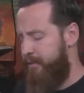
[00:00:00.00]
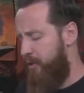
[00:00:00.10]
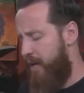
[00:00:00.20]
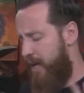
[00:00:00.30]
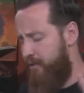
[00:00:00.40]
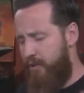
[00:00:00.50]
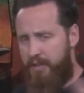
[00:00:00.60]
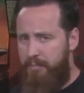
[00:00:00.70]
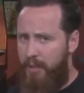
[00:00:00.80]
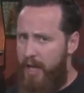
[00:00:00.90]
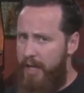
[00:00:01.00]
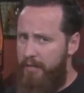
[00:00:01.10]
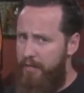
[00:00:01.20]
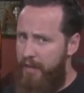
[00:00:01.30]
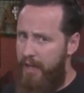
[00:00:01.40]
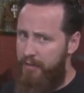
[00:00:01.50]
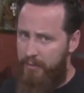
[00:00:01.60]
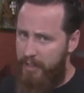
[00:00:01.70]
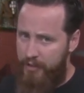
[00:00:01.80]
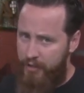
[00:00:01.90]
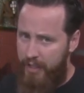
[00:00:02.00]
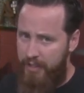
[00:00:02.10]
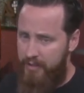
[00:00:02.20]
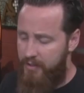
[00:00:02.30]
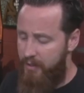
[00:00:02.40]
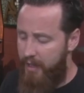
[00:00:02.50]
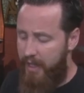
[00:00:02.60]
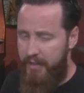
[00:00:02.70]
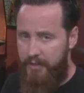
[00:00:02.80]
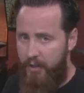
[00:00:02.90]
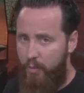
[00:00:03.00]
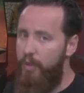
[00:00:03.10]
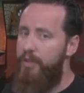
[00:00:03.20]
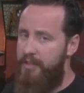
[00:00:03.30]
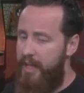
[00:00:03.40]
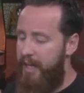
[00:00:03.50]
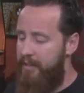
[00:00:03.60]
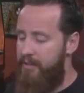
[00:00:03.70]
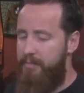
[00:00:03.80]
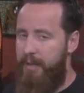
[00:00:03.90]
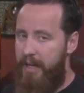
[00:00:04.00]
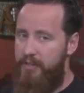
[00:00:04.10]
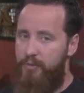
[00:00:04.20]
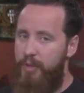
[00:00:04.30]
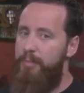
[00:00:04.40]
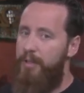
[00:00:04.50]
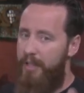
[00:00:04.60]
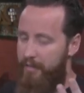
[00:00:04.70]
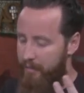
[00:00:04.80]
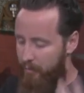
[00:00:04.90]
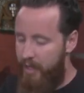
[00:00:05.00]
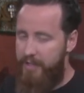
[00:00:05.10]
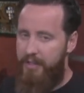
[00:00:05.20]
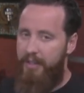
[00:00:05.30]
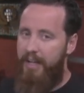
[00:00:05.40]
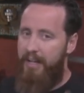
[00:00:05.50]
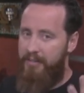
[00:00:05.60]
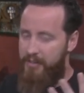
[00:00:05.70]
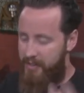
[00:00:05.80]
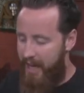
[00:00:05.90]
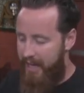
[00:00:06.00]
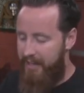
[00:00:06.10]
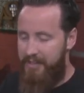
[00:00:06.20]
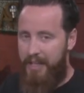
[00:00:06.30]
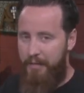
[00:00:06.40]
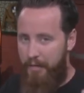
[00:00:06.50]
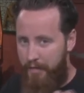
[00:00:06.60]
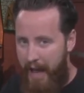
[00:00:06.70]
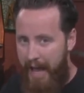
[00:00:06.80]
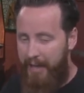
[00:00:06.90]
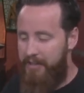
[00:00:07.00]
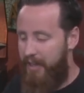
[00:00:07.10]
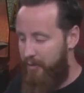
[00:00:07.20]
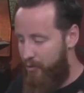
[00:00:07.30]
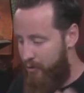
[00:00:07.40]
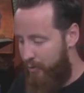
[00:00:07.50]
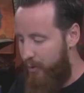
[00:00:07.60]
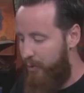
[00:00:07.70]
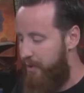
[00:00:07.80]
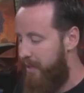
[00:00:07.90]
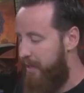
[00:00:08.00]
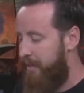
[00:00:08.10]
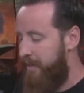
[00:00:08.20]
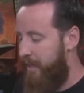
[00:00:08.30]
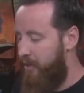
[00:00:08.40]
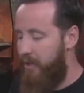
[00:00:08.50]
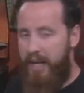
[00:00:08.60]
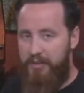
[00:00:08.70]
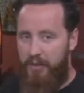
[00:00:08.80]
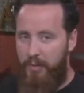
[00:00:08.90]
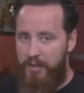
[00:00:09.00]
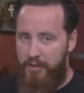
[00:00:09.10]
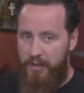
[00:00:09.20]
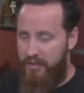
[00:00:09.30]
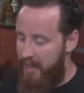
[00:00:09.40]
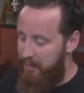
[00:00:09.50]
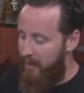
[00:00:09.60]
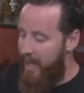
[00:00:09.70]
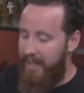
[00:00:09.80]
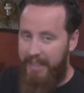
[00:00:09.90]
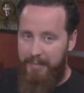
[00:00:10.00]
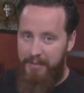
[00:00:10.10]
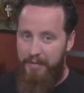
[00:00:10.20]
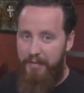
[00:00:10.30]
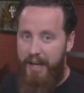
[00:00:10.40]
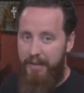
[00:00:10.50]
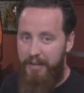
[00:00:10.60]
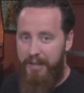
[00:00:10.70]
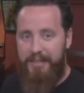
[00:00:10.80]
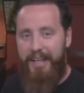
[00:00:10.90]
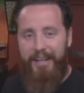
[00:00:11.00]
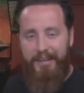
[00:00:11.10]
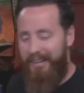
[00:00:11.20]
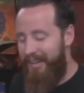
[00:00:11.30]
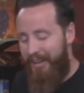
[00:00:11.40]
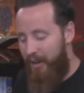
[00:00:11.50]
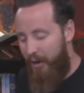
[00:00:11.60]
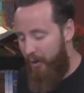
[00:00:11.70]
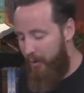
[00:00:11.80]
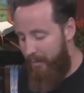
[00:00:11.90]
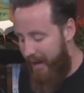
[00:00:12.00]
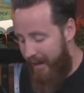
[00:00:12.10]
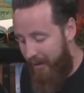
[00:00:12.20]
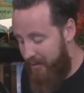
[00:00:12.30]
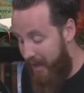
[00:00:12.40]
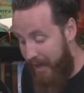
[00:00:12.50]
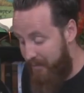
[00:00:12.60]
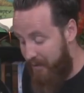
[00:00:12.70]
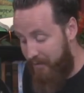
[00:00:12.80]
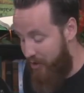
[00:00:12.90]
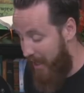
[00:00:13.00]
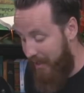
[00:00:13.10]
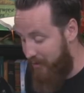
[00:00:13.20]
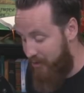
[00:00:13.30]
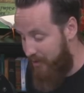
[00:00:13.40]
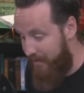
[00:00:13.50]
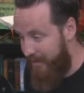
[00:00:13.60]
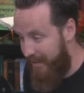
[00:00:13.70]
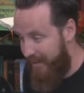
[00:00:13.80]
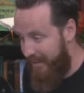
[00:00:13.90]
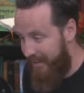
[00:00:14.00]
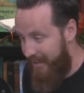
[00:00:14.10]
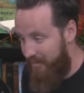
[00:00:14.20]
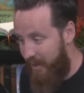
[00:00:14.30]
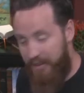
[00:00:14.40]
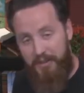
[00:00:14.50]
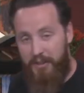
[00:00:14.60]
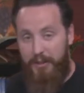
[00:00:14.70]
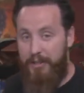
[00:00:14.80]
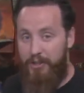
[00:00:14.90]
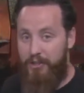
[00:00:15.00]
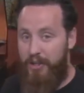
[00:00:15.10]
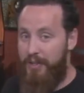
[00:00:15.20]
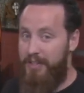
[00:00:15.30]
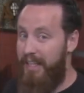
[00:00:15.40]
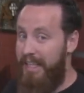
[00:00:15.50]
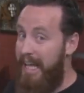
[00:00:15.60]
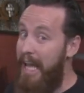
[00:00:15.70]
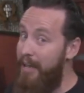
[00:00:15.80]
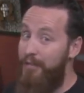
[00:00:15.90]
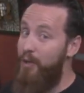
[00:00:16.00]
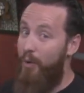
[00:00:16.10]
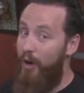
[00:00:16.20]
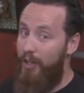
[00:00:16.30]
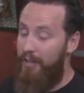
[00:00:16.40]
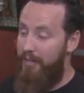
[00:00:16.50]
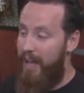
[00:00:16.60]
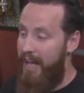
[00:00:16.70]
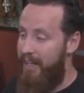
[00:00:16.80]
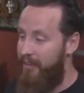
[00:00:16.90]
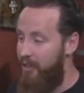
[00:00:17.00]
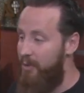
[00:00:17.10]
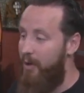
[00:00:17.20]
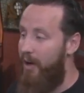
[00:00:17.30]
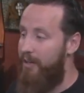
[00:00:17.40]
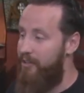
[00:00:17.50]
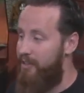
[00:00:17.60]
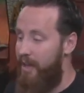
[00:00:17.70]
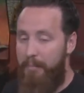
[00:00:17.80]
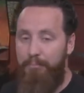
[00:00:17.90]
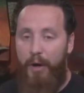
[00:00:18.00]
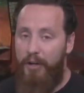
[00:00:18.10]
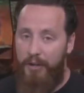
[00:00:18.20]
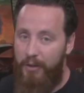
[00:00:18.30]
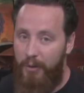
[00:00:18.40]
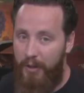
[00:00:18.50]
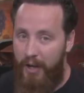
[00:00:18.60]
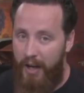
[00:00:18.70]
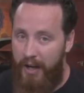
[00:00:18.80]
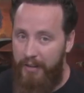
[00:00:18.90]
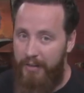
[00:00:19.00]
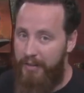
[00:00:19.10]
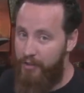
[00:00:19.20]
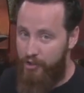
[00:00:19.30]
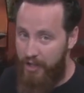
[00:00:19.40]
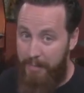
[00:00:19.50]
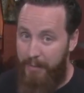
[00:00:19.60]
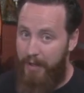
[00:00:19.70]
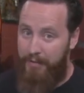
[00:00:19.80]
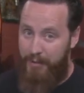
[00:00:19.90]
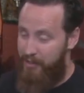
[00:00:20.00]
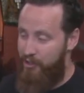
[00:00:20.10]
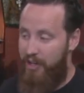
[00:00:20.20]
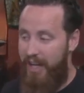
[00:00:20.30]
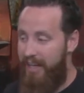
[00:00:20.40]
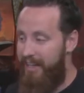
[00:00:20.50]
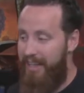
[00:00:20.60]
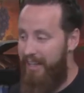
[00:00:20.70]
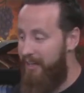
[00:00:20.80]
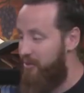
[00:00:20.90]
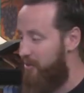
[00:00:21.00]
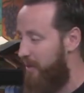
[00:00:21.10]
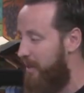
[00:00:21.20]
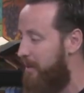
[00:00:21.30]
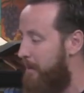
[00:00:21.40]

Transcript: You guys are just the blind faith religionists. You guys, we're the science-based. We believe in reason and science and facts and truth. And you guys are the ones that just take blind leaps of faith. And it's like, oh man, how times have changed. Because it's the Christian church that gave you all of that, and you are just a barnacle on the ship of Christianity and history.